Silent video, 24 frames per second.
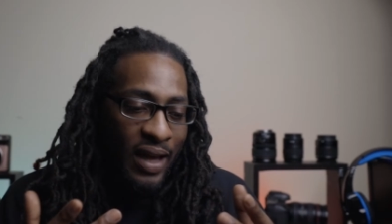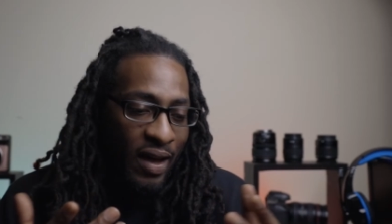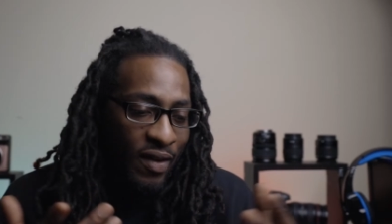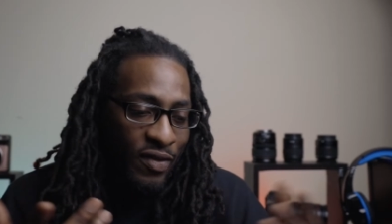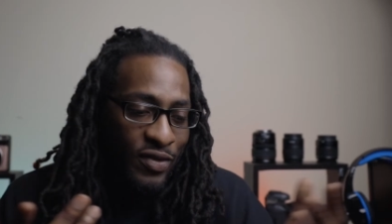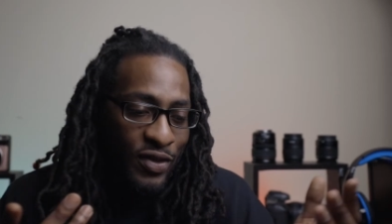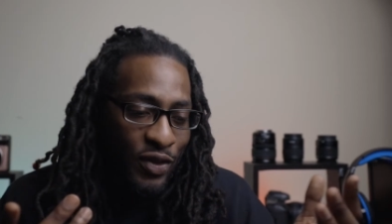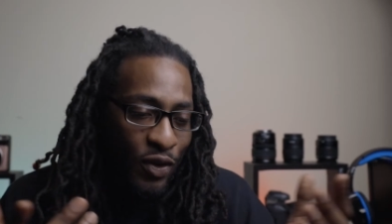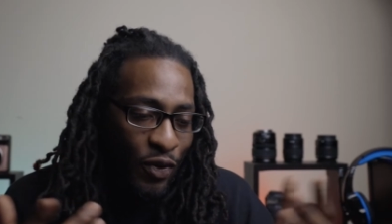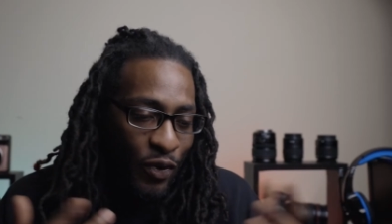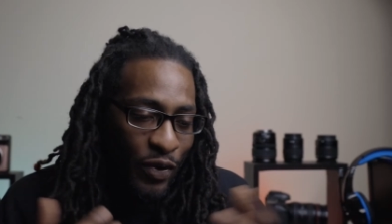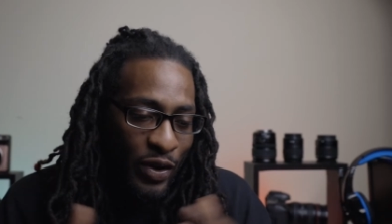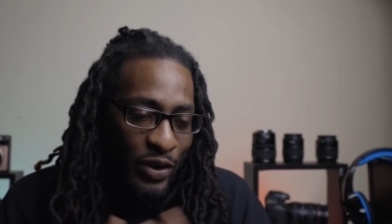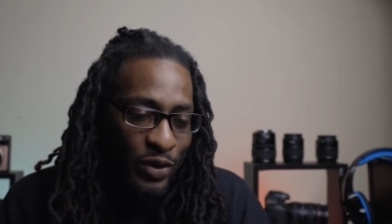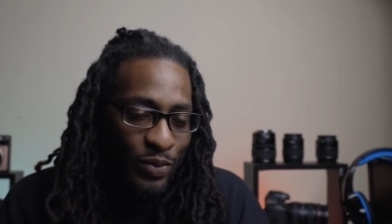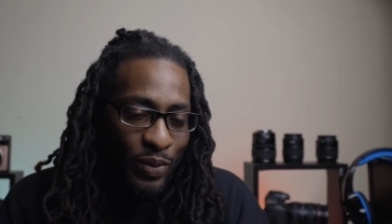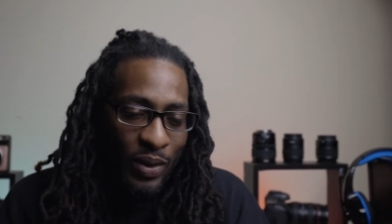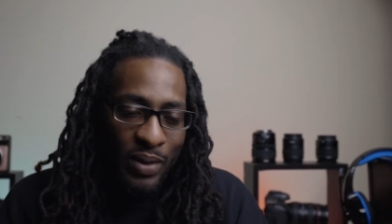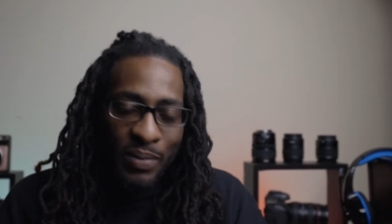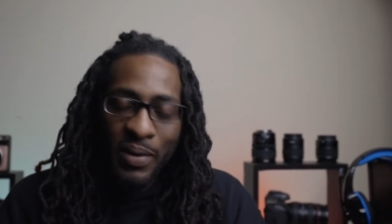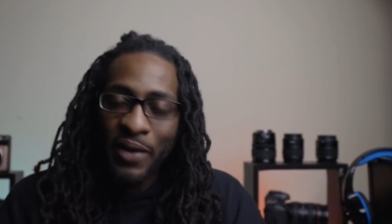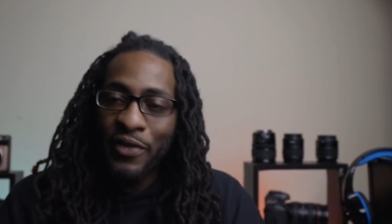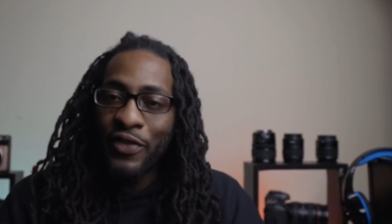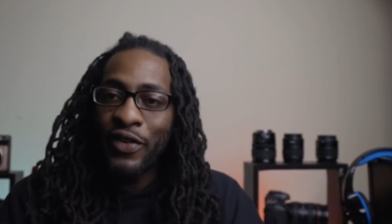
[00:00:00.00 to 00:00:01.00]
That was always
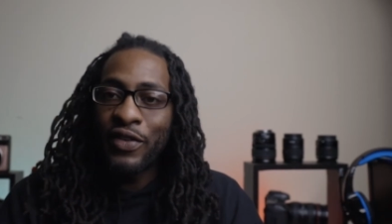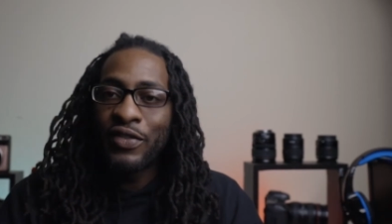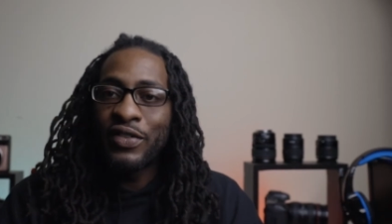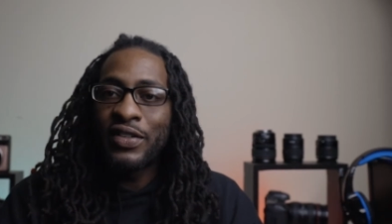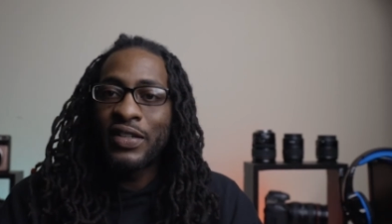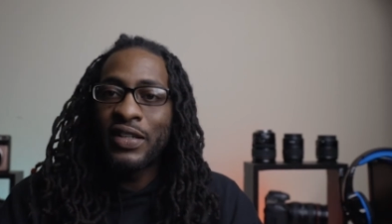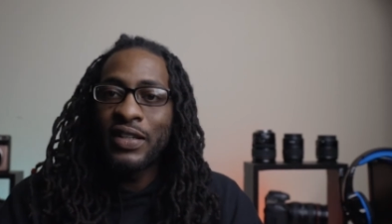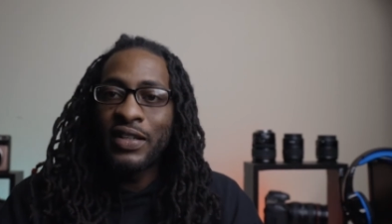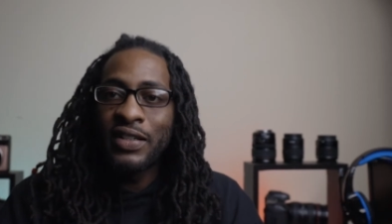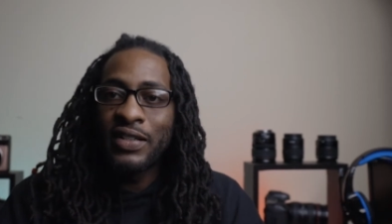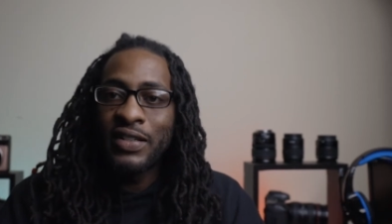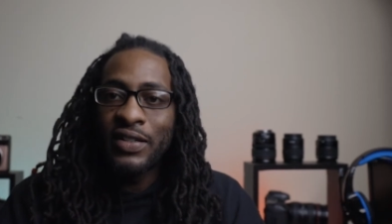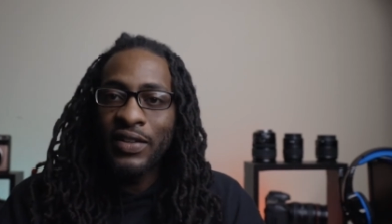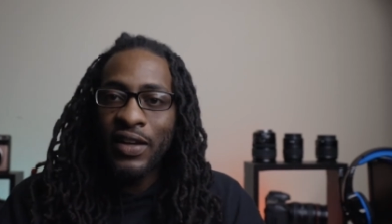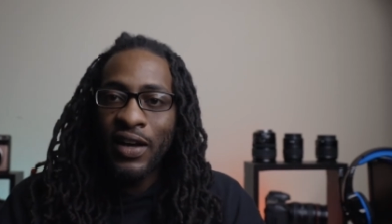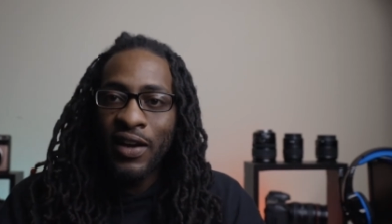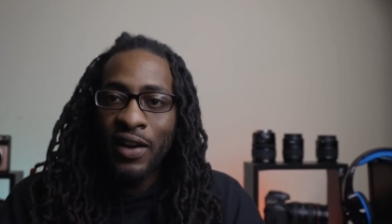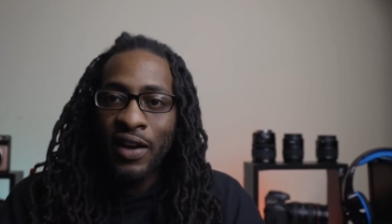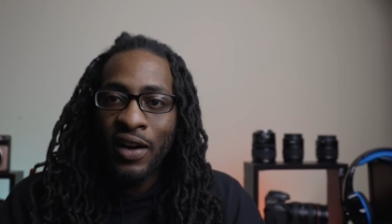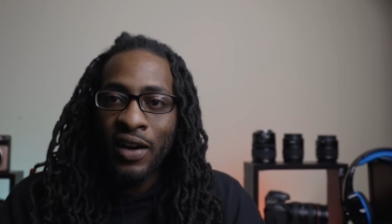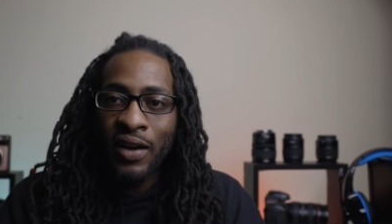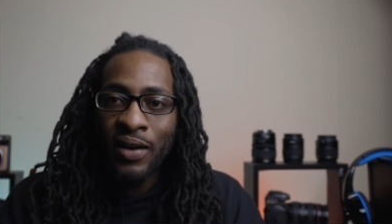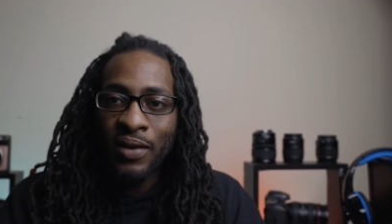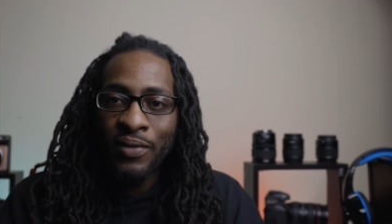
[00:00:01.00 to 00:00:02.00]
one of my favorite scenes
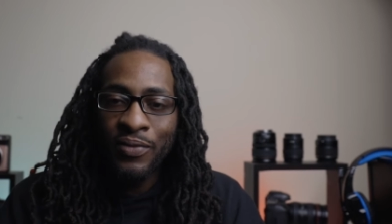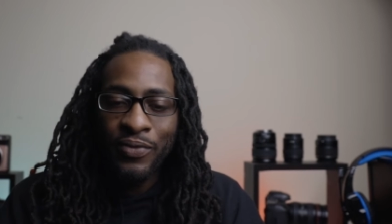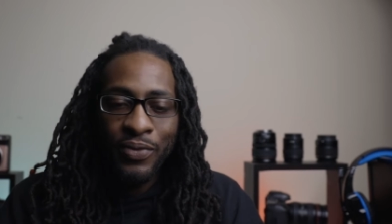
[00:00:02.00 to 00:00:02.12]
uh,